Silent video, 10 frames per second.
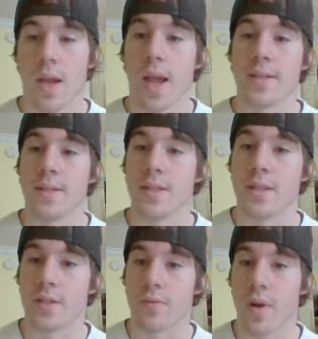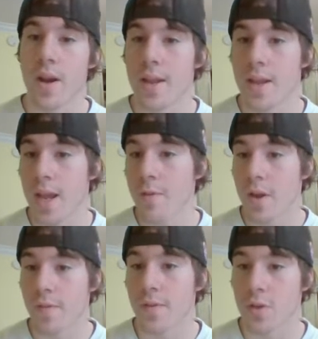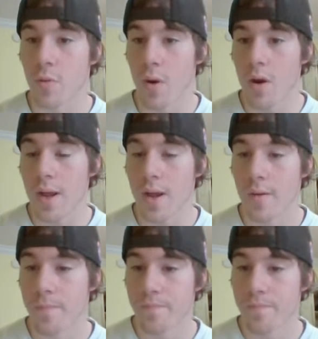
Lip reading: As this is threatening game here for Topar now.